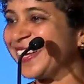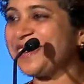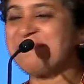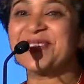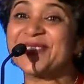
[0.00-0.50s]

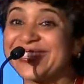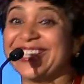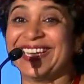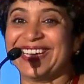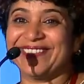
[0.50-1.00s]
Bruce
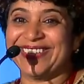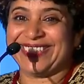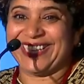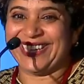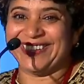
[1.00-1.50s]
Lee, I would
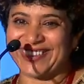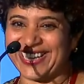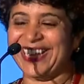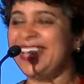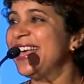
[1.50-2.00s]
say,
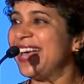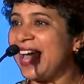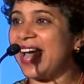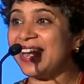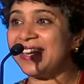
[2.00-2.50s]
okay?
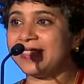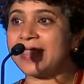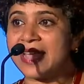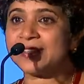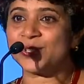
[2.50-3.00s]
And
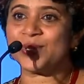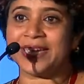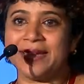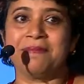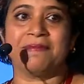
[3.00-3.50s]
thanks to
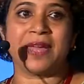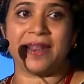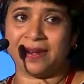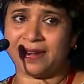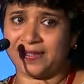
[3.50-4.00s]
him
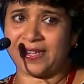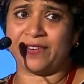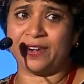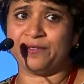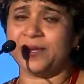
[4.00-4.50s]
and
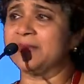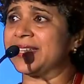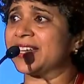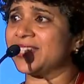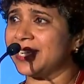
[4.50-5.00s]
several films,
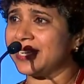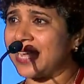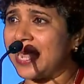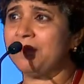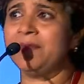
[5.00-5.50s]
actually it
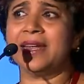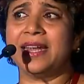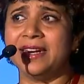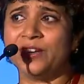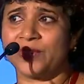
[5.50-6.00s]
came
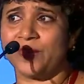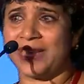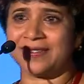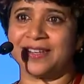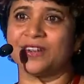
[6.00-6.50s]
into the
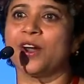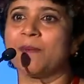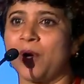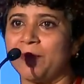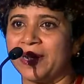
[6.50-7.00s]
West and
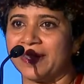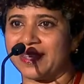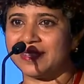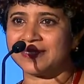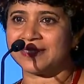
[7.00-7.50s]
got
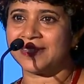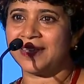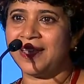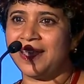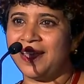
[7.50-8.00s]
popularized.
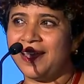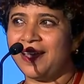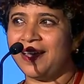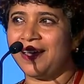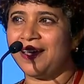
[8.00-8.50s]

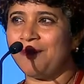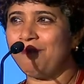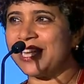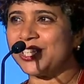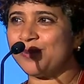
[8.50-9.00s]

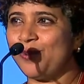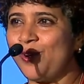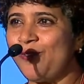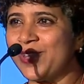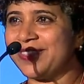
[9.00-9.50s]
Much
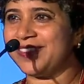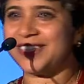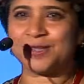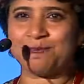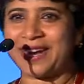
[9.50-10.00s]
more with
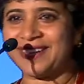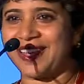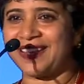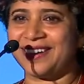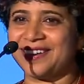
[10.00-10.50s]
these
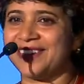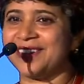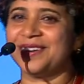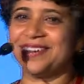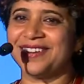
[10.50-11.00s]

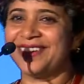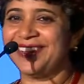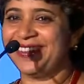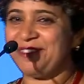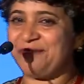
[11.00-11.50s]
spectacular
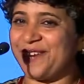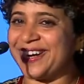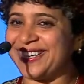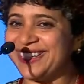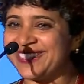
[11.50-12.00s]

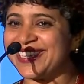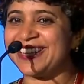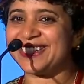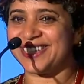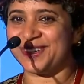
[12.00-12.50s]
fighting
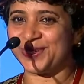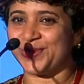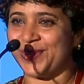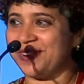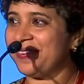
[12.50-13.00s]
sets and
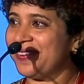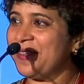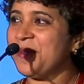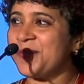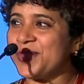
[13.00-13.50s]
so on.
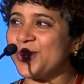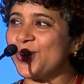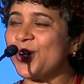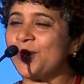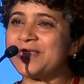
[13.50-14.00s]
The
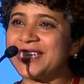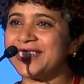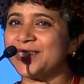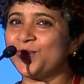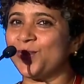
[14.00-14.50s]
whole
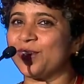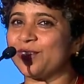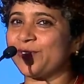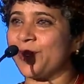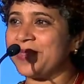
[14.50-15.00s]
objective
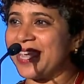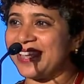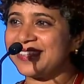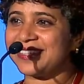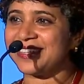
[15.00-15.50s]
was from the
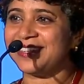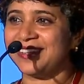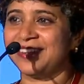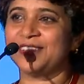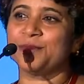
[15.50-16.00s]

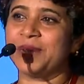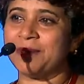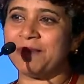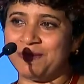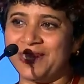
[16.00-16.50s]
external to
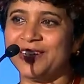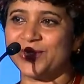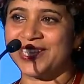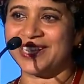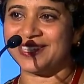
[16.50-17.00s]
bring people into
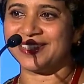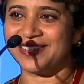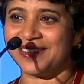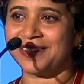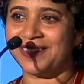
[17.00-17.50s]
the
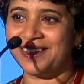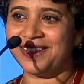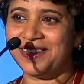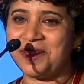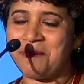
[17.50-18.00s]
internal.
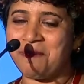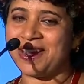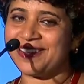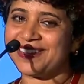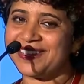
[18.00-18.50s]

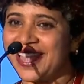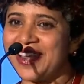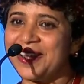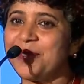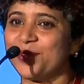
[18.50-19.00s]
But
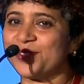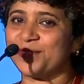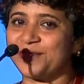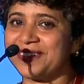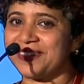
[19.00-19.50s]
sadly, most
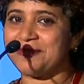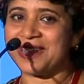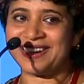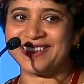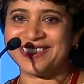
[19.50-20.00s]
of it
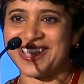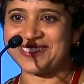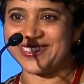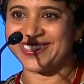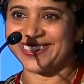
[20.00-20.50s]
remained in the
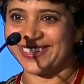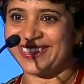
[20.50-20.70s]
external.